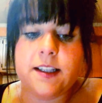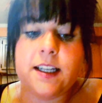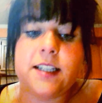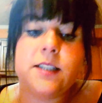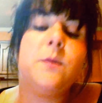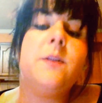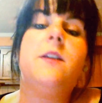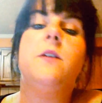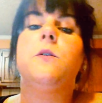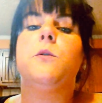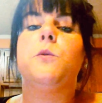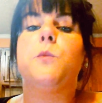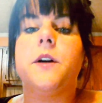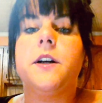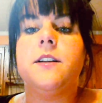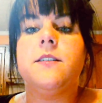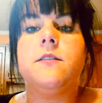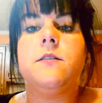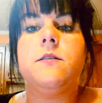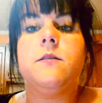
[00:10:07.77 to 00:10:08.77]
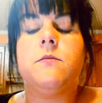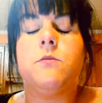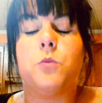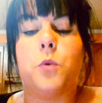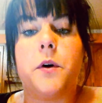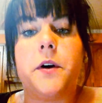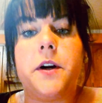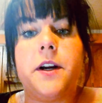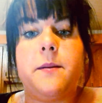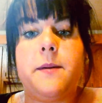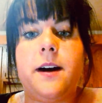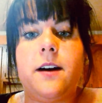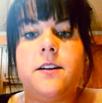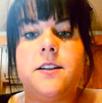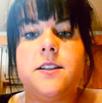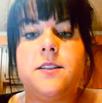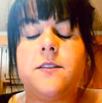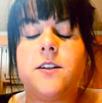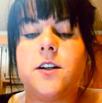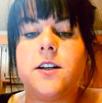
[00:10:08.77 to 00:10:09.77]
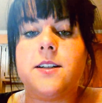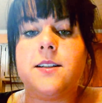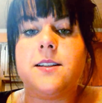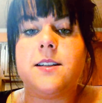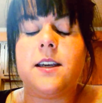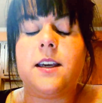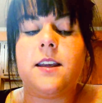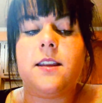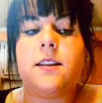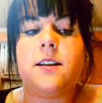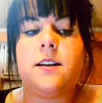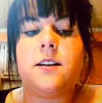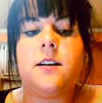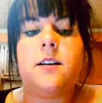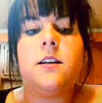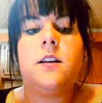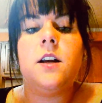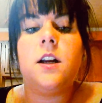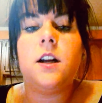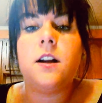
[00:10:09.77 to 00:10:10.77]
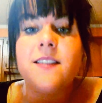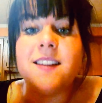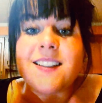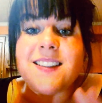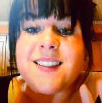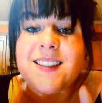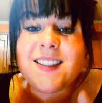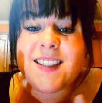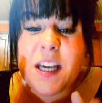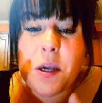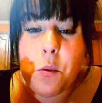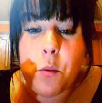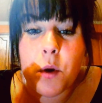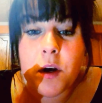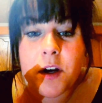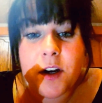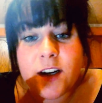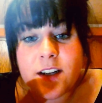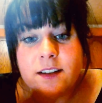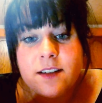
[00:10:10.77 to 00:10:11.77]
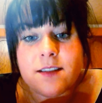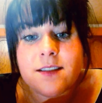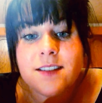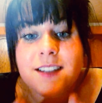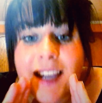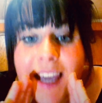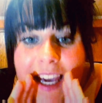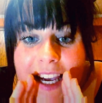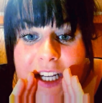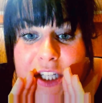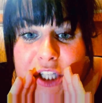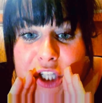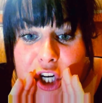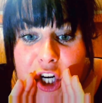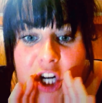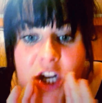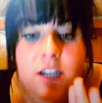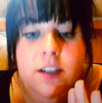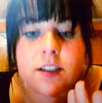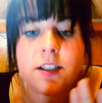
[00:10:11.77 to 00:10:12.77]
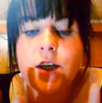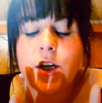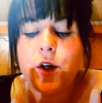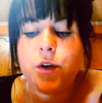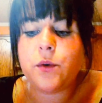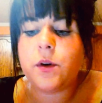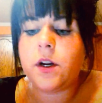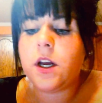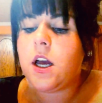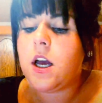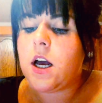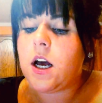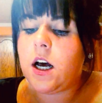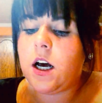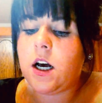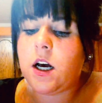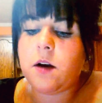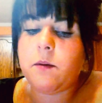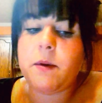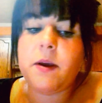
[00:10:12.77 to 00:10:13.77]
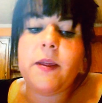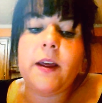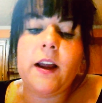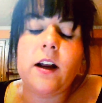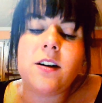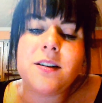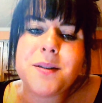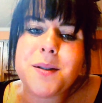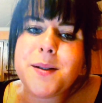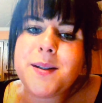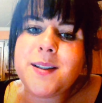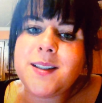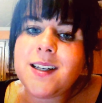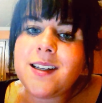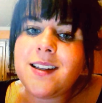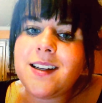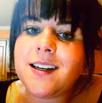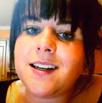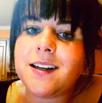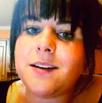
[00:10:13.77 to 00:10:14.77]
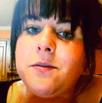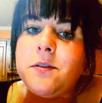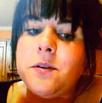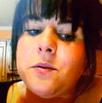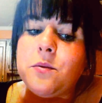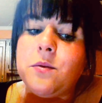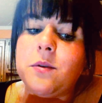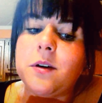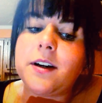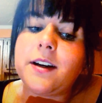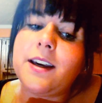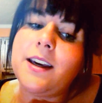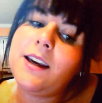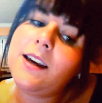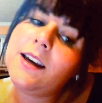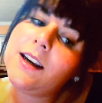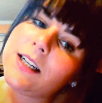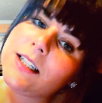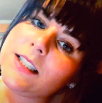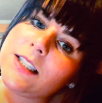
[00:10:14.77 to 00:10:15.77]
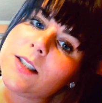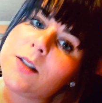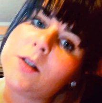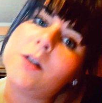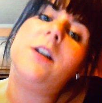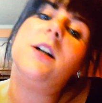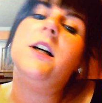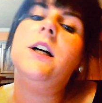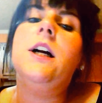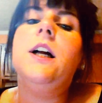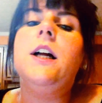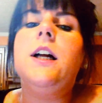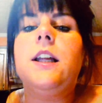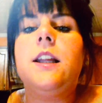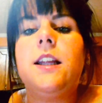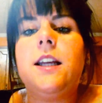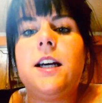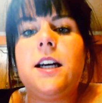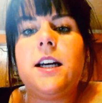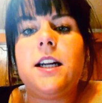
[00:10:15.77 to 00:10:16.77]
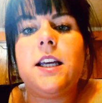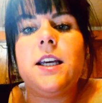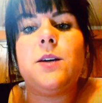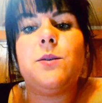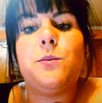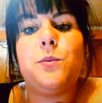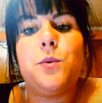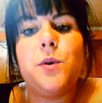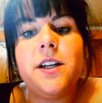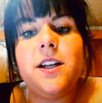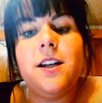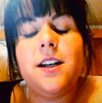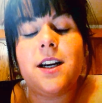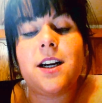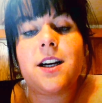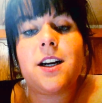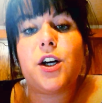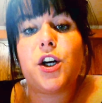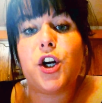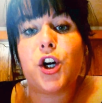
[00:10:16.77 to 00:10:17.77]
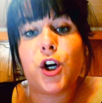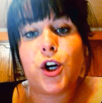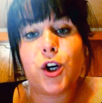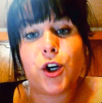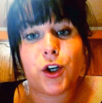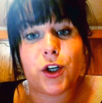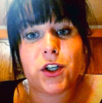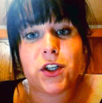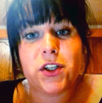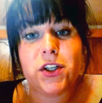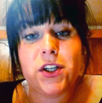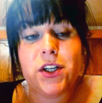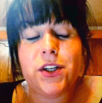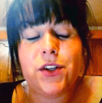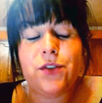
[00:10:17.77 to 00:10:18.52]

That's what they were worried about as far as like the C word, the cancer, you know. And they also said that if it were cancer, that it would not hurt.